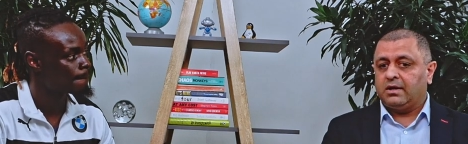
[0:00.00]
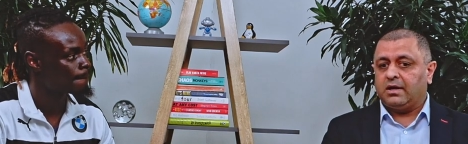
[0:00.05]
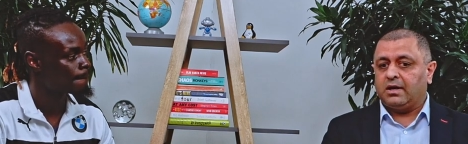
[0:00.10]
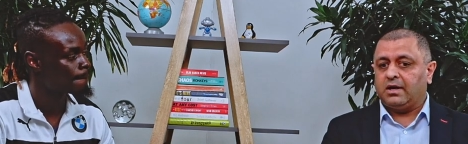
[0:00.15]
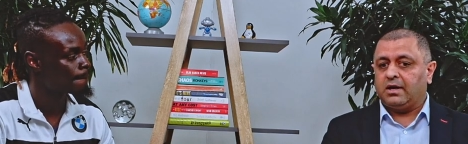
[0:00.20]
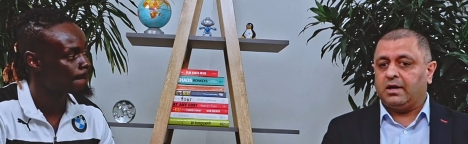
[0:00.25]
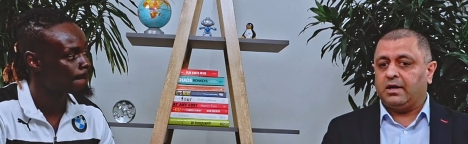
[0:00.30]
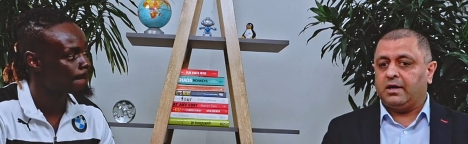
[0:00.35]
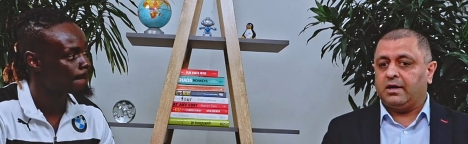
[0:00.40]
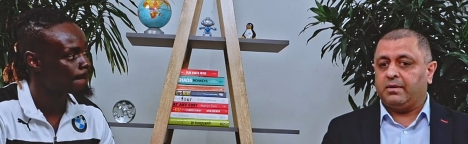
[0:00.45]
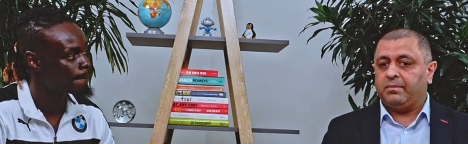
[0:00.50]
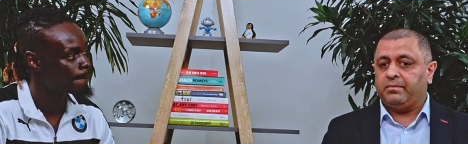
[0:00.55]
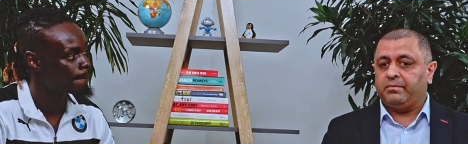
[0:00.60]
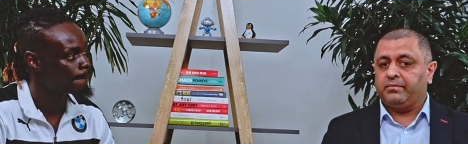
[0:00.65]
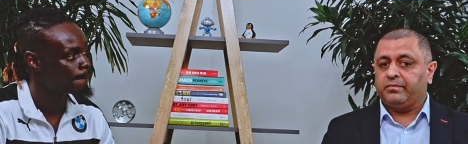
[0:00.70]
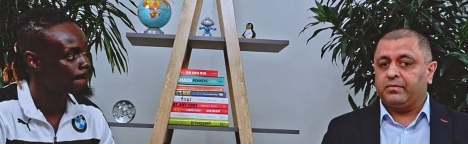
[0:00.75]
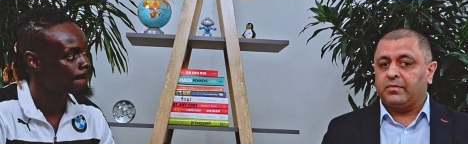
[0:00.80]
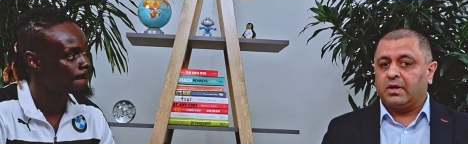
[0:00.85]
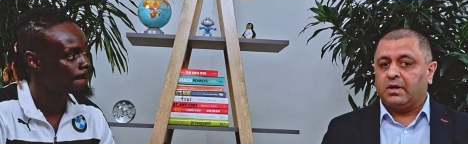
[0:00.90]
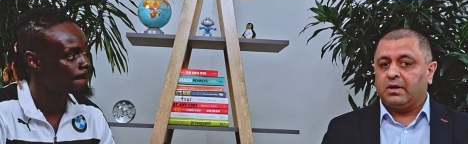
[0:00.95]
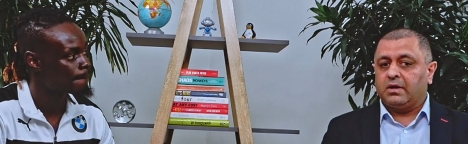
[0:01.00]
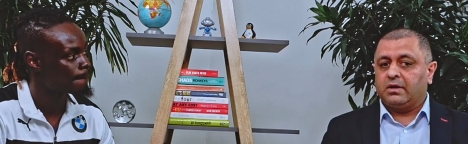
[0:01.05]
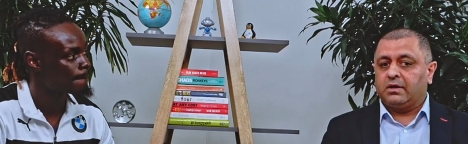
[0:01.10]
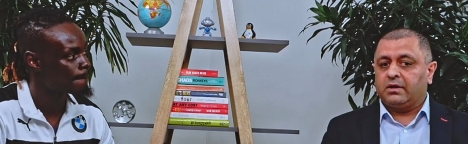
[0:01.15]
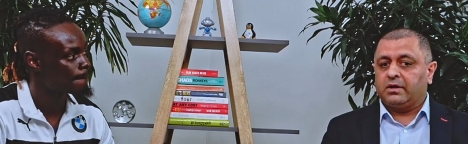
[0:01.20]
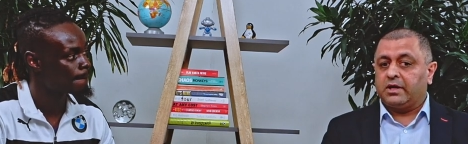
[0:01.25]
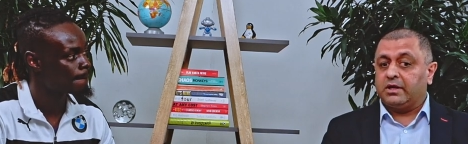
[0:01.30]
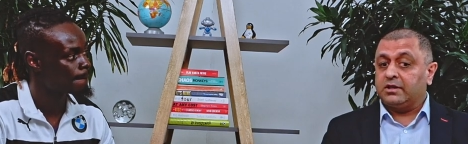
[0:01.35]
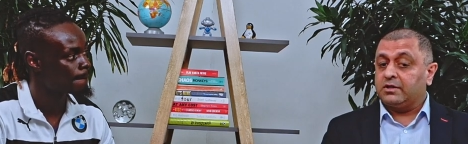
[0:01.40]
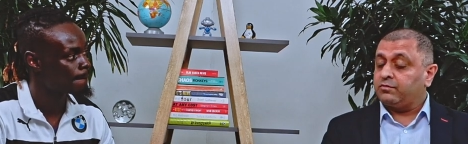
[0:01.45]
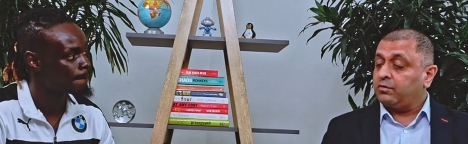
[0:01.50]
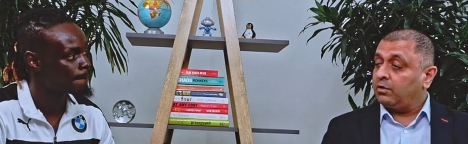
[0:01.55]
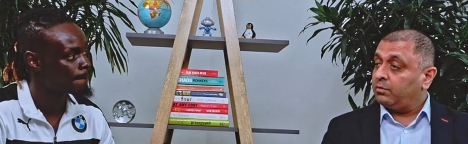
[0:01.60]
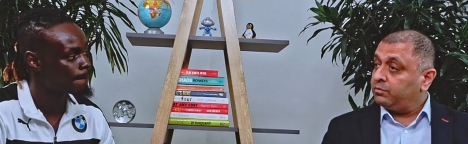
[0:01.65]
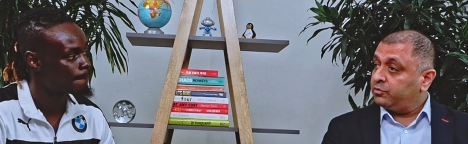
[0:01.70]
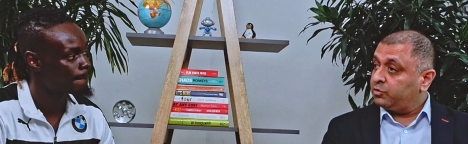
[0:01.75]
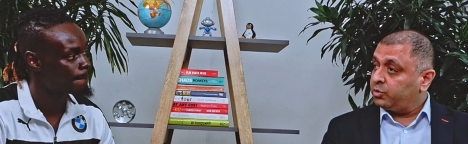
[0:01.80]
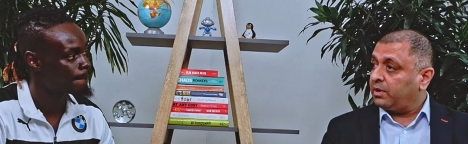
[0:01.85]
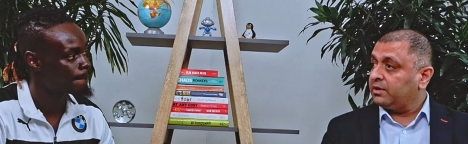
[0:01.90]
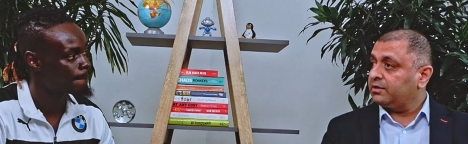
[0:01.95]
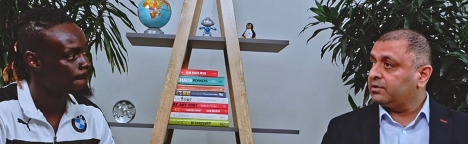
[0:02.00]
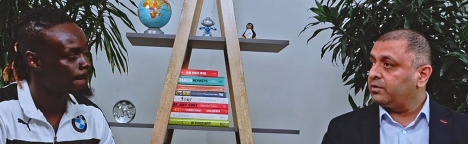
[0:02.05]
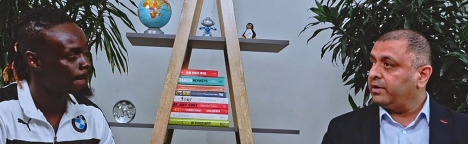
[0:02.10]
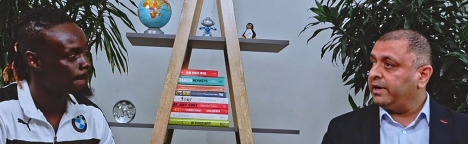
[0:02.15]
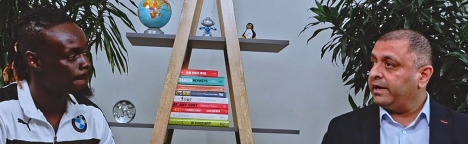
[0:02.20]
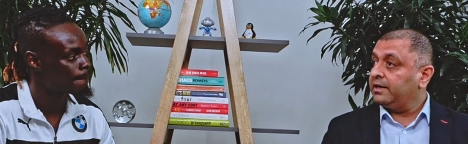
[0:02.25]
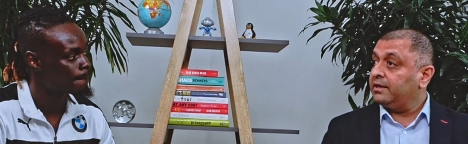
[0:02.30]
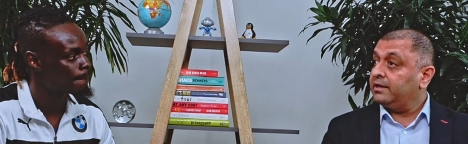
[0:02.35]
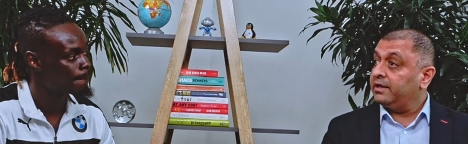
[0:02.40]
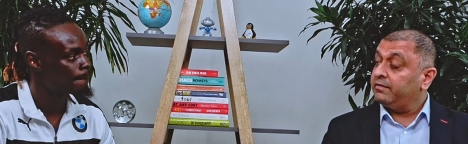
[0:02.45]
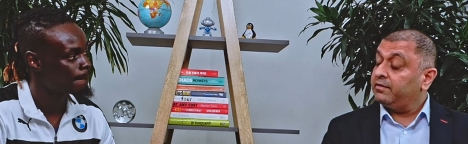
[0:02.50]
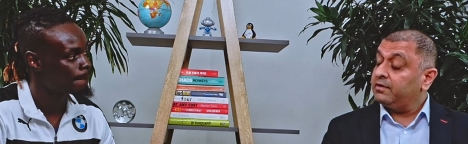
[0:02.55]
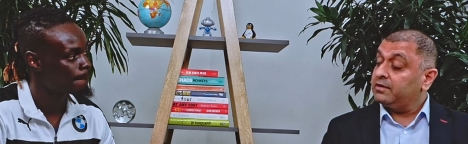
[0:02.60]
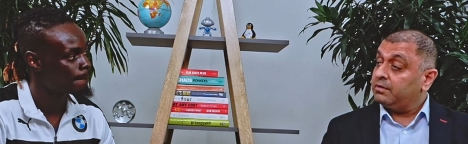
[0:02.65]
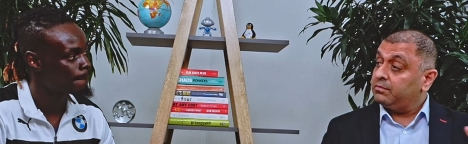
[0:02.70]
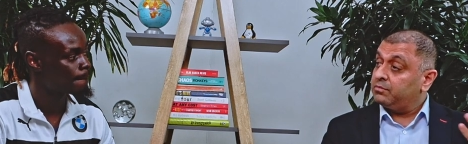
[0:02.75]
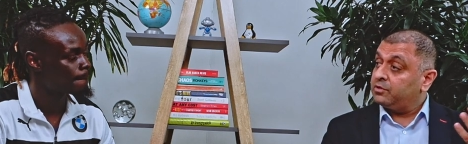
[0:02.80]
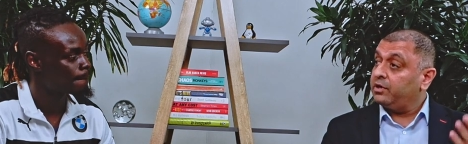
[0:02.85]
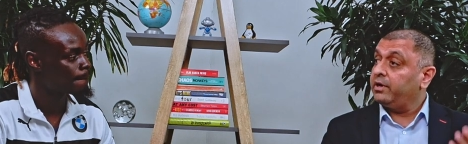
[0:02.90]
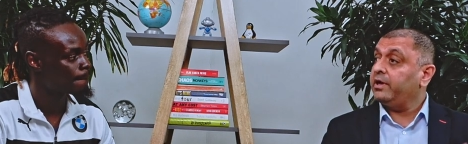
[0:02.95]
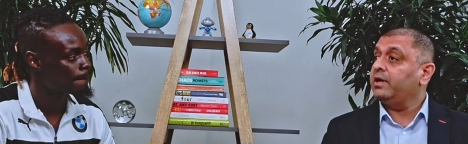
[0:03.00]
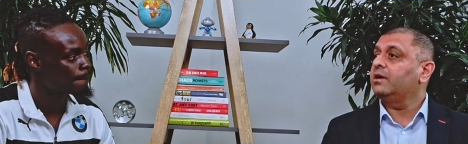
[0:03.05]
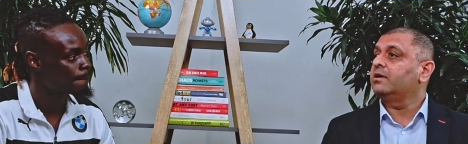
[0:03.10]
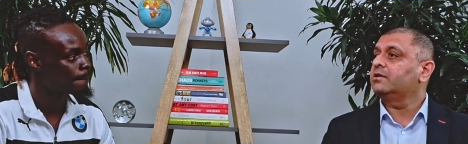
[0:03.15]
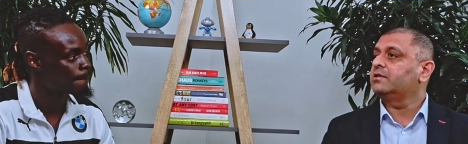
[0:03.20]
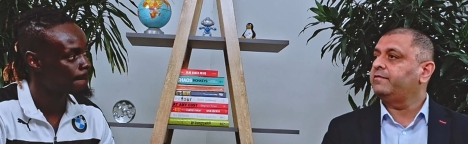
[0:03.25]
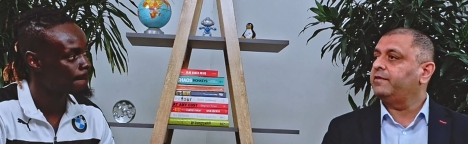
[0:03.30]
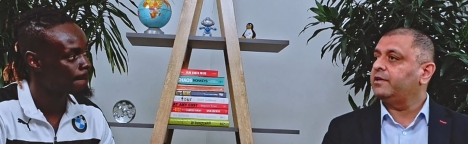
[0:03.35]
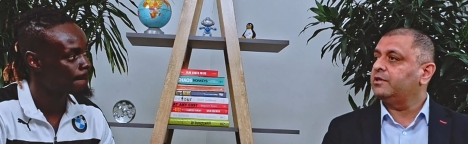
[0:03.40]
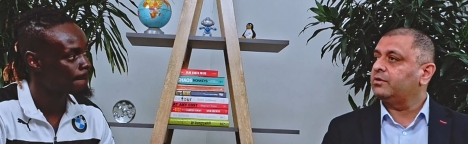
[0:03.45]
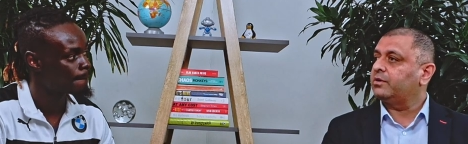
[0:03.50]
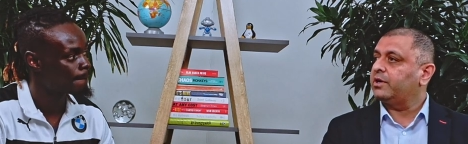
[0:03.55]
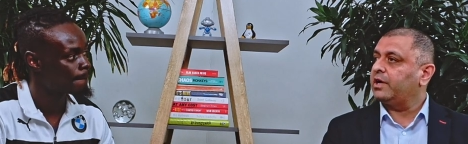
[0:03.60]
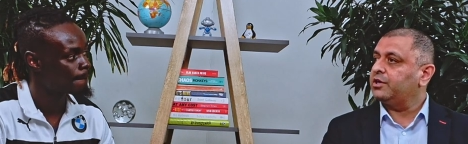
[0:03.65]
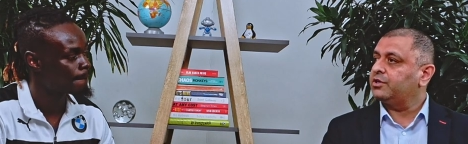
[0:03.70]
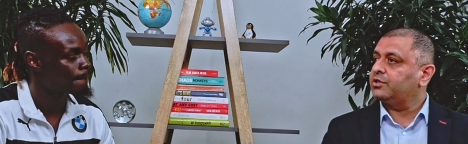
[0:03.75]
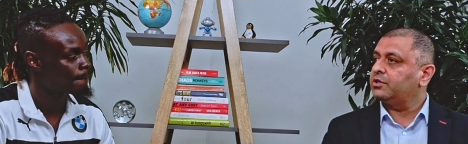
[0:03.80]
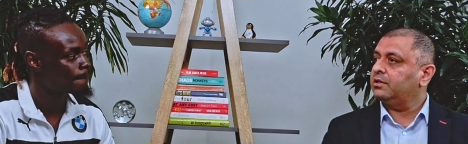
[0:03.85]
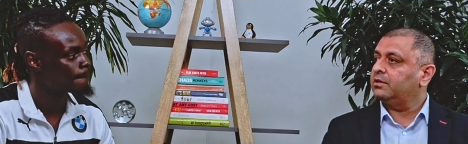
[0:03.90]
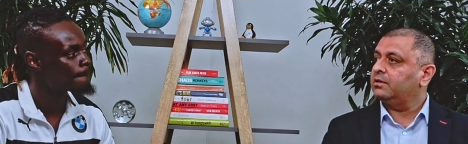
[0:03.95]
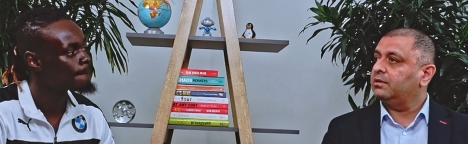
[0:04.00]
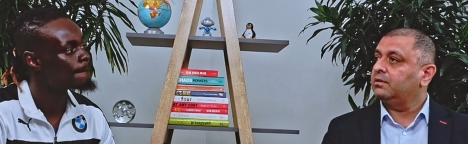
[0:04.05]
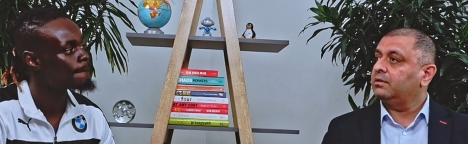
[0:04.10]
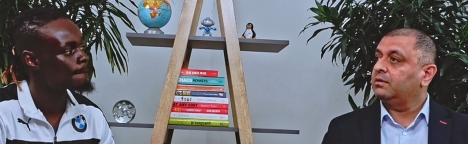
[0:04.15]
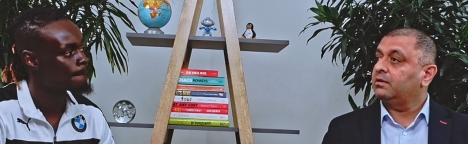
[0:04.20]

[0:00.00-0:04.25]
Speaker 1: kids from 12th grade, giving them 3 years of education